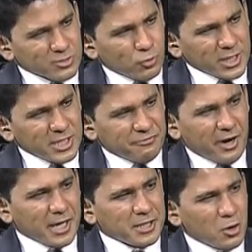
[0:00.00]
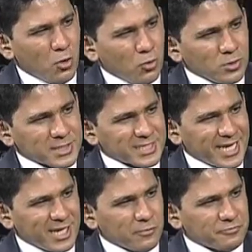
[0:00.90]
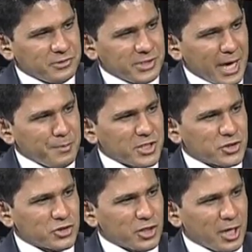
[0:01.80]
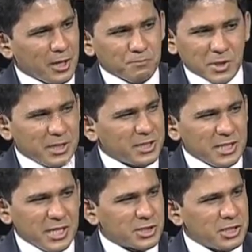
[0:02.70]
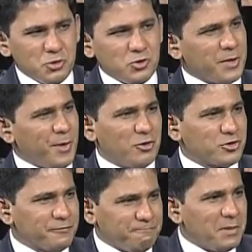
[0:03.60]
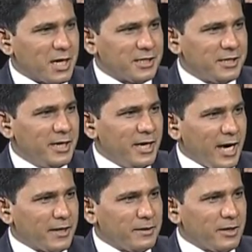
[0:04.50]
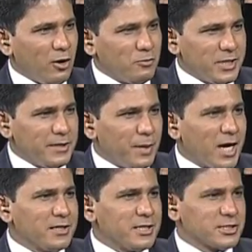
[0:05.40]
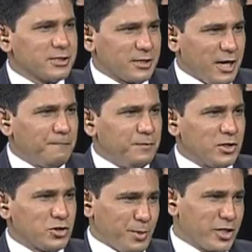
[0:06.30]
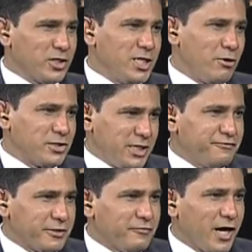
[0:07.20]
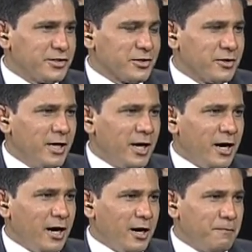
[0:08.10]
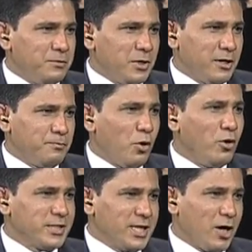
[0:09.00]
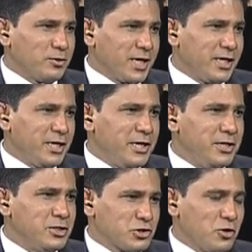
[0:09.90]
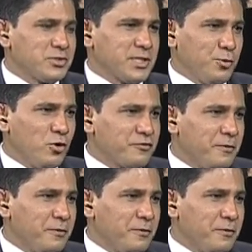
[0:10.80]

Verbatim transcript: quantify the whole scale of damage, uh, it needs a huge amount of money. And already Bangladesh government, especially our chief advisor, uh, uh, pointed out, and he sought support